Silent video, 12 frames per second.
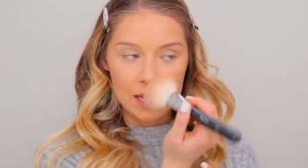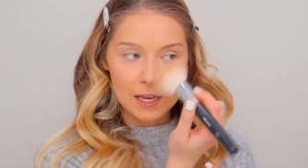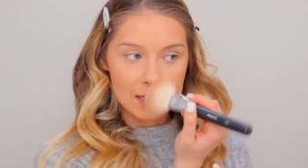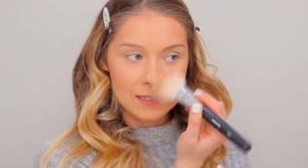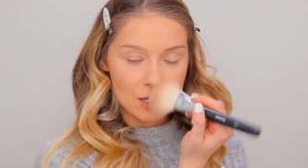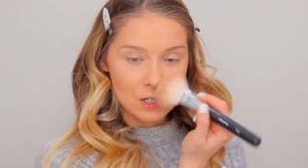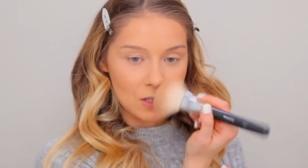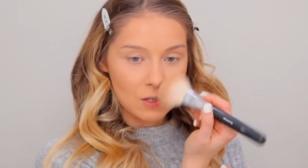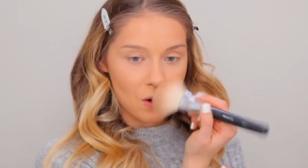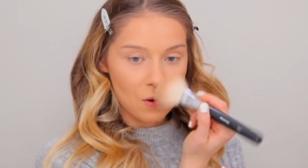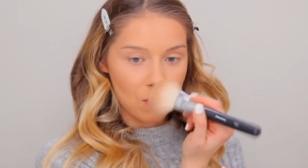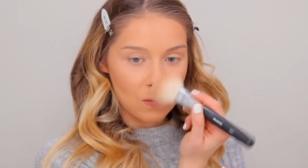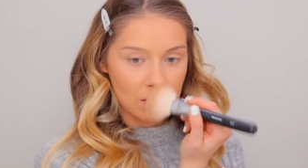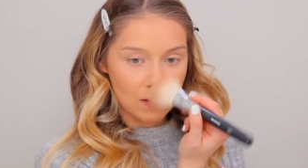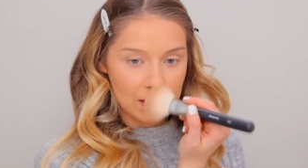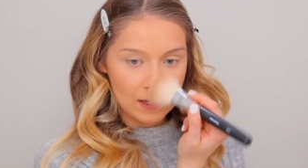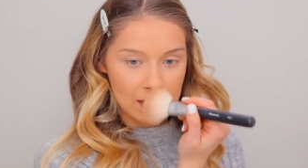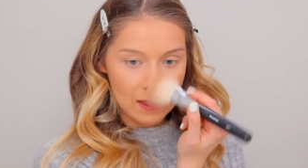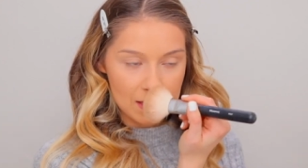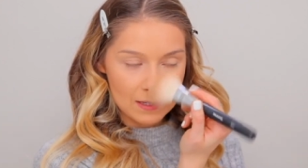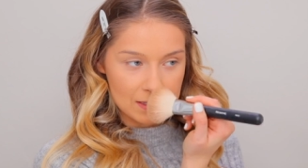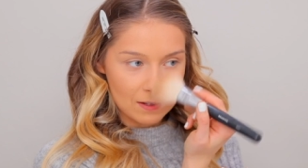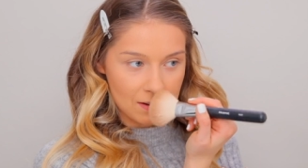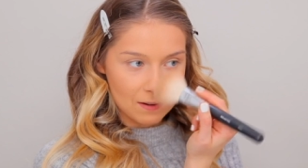is I just go like
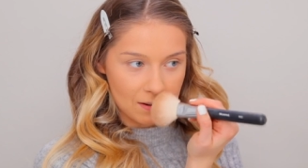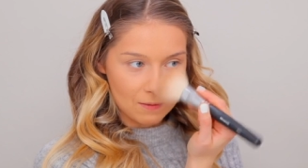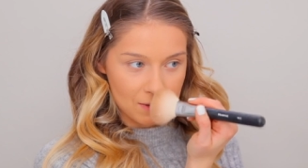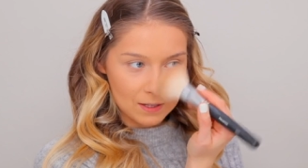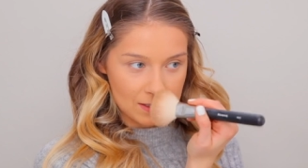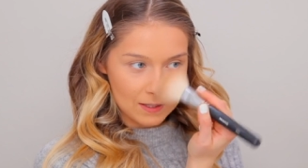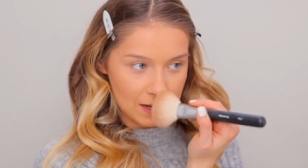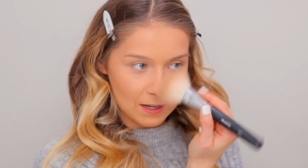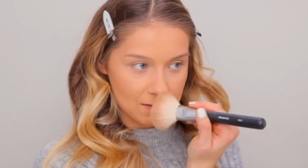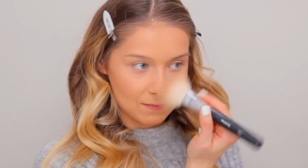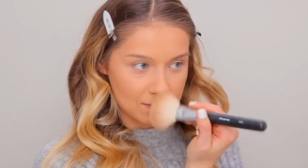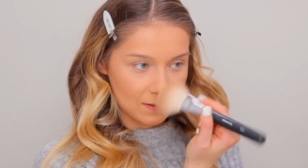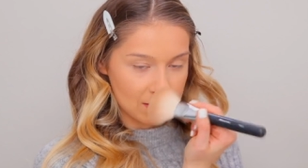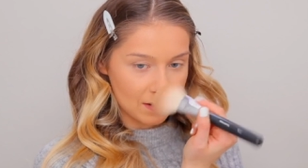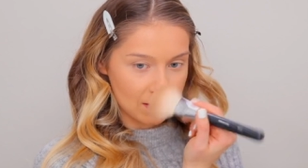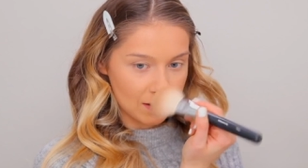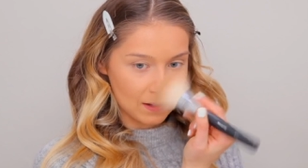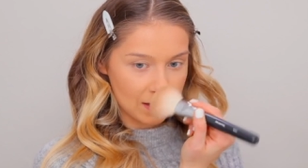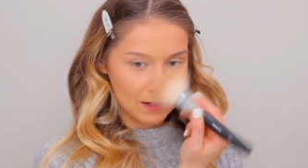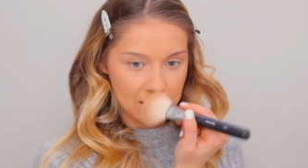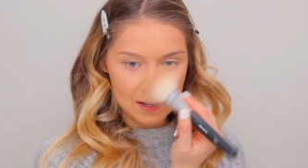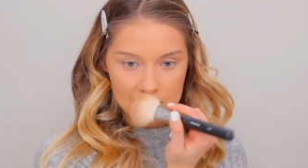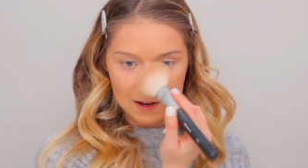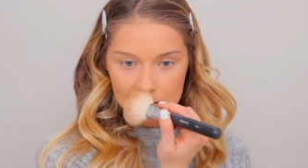this on one side, like at
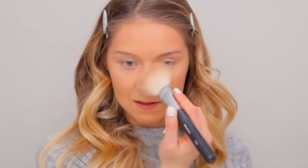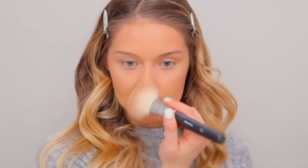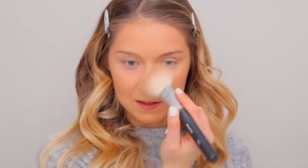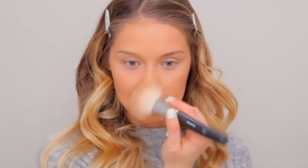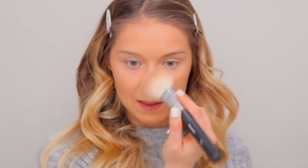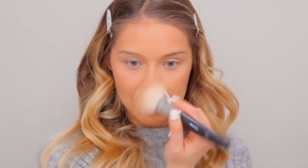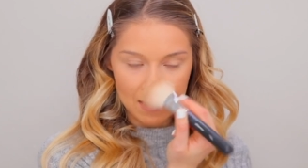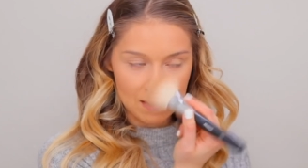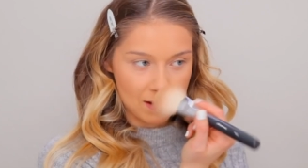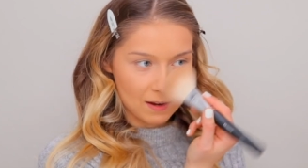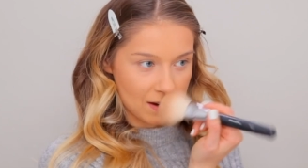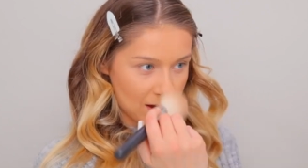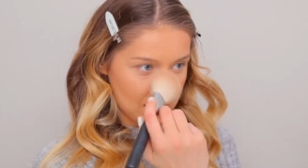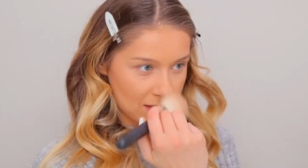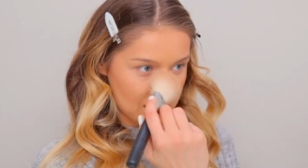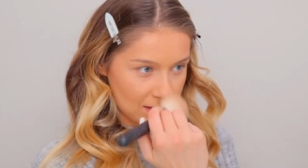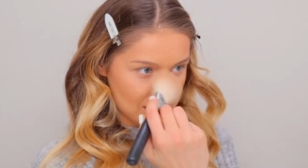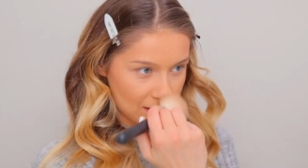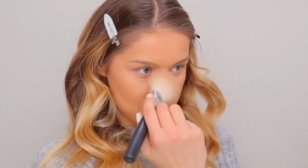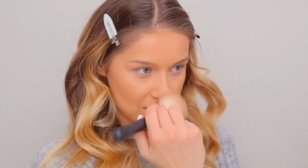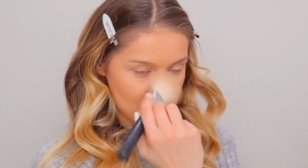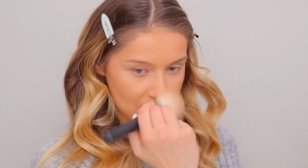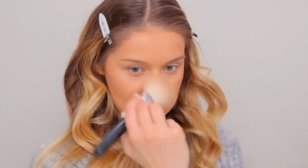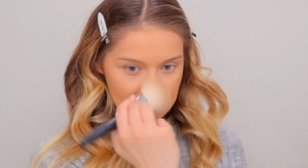an angle, like that. And then the same
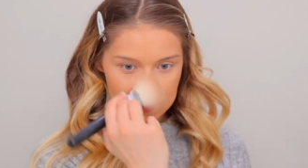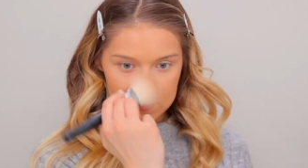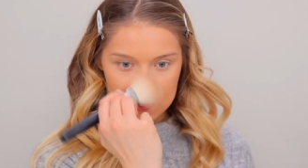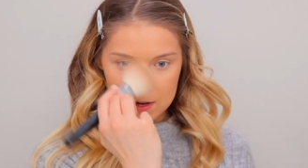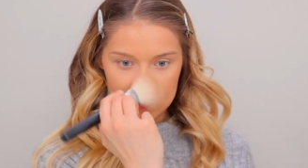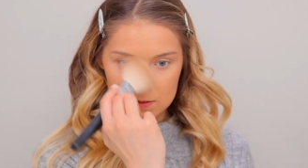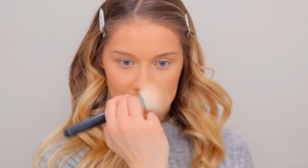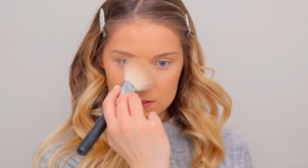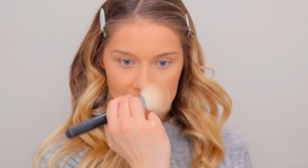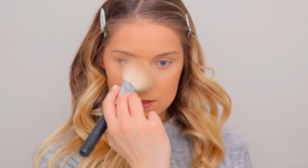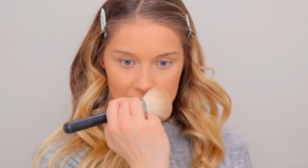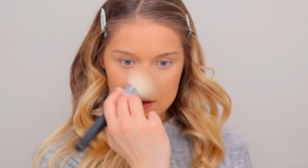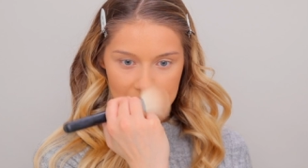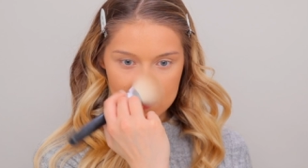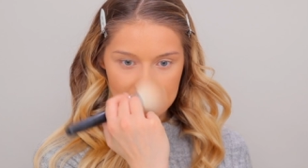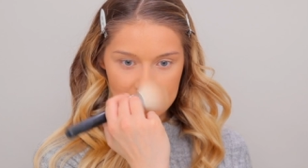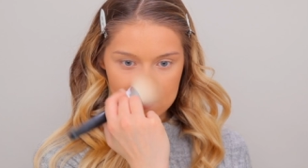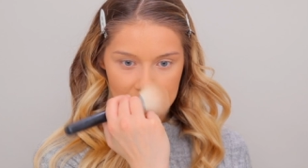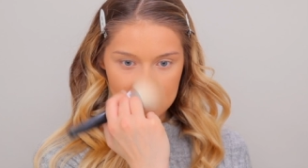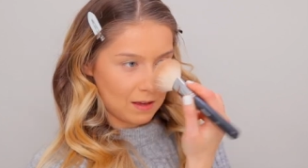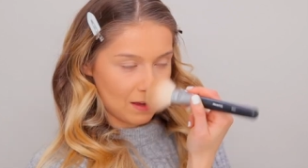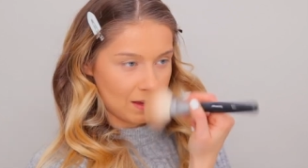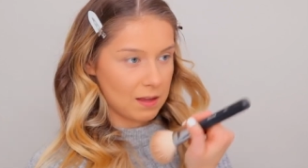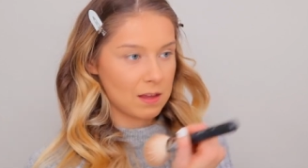thing on the other side, just at an angle.
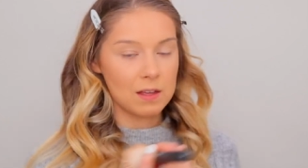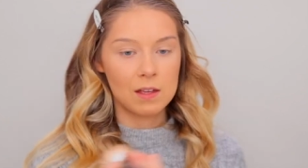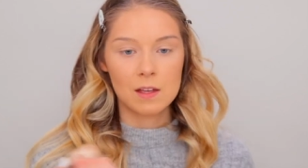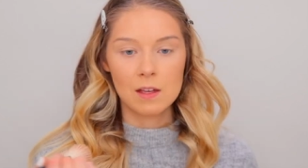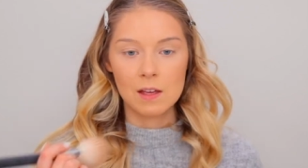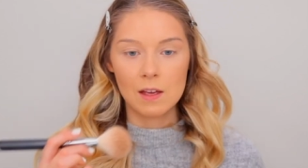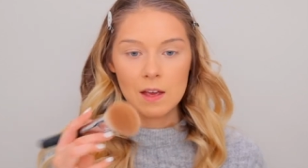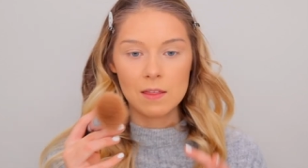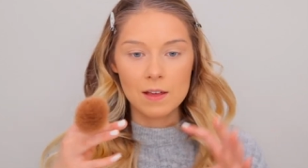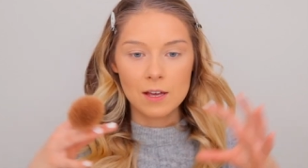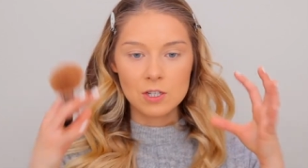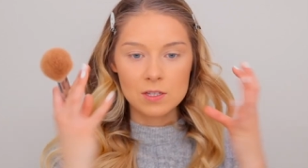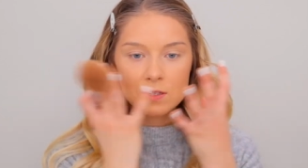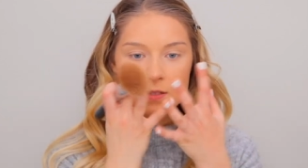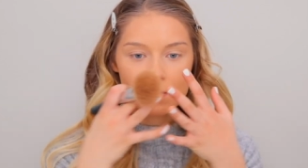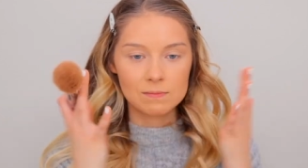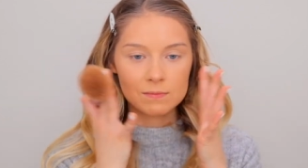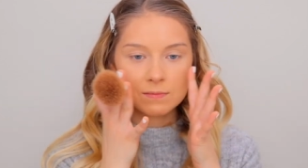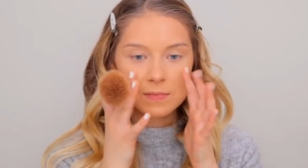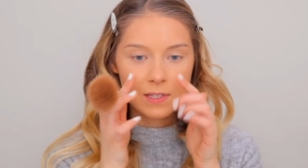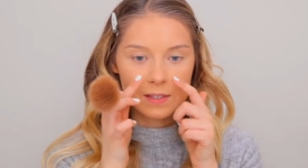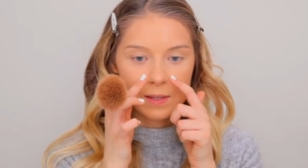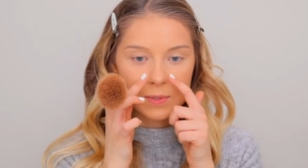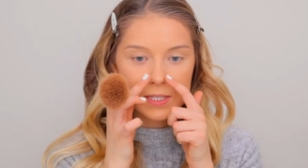And that just
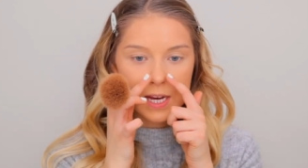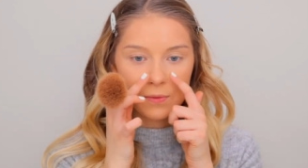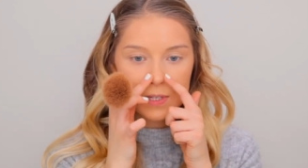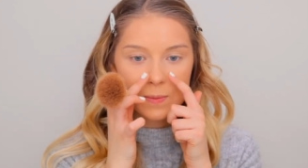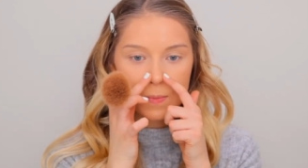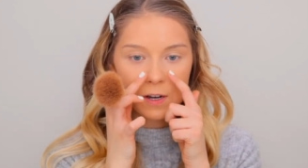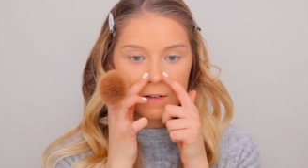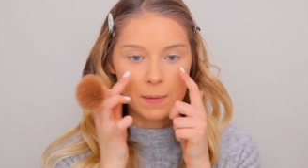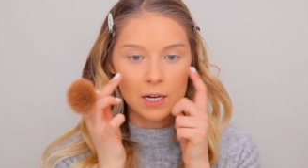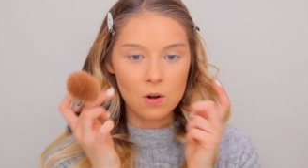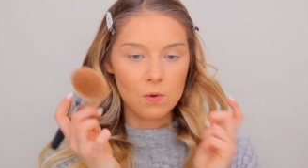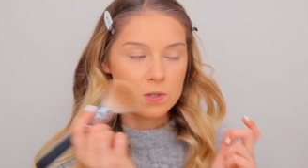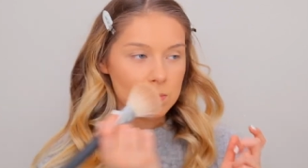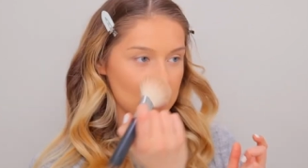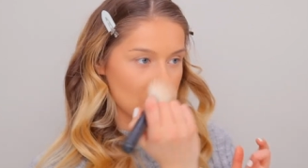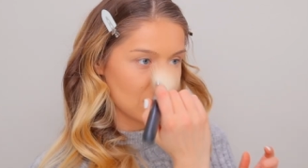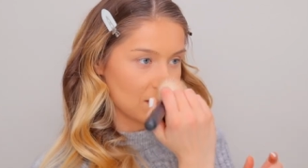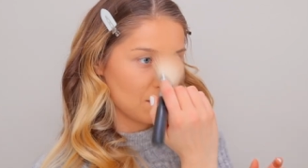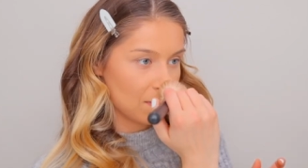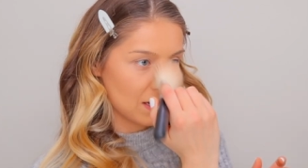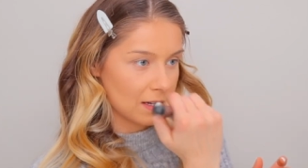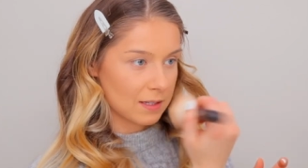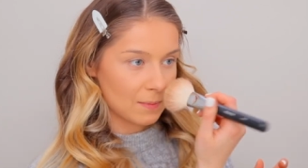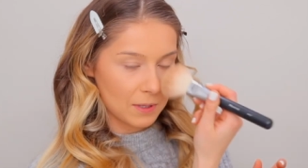slims down this part of my nose, which is the
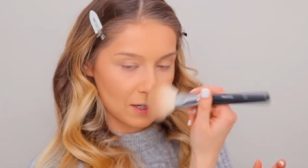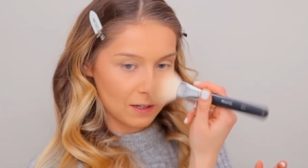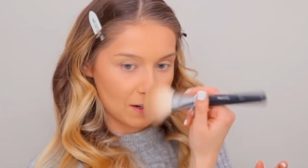biggest part